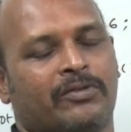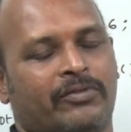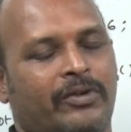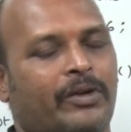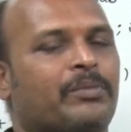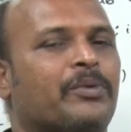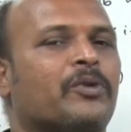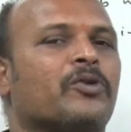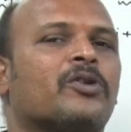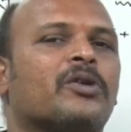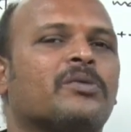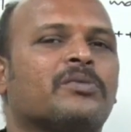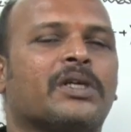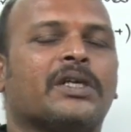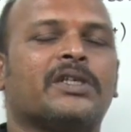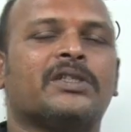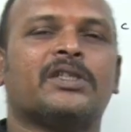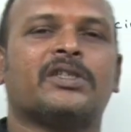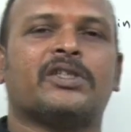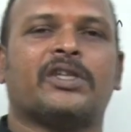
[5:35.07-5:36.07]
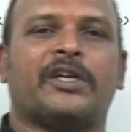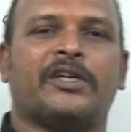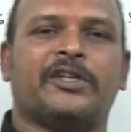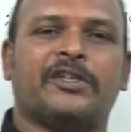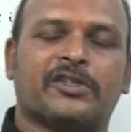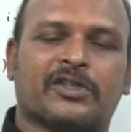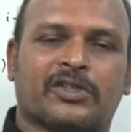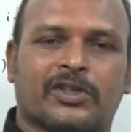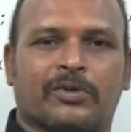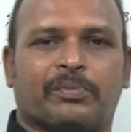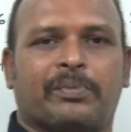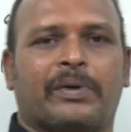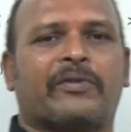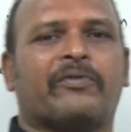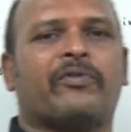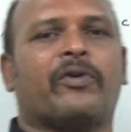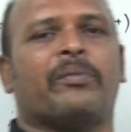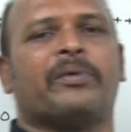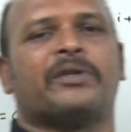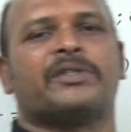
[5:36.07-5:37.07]
When program size is reduced,
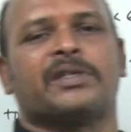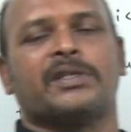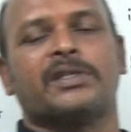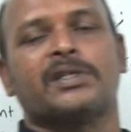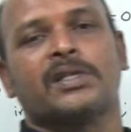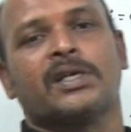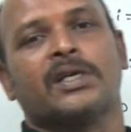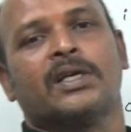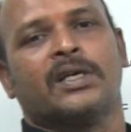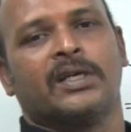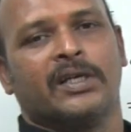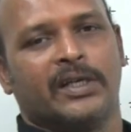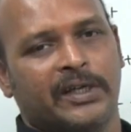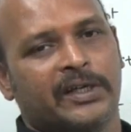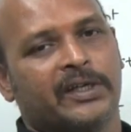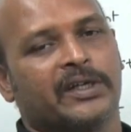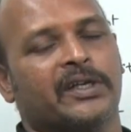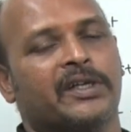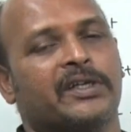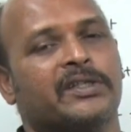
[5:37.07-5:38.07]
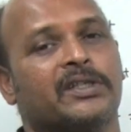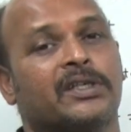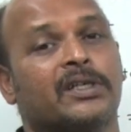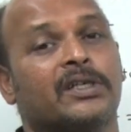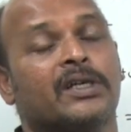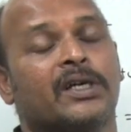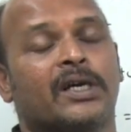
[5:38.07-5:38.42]
performance is increased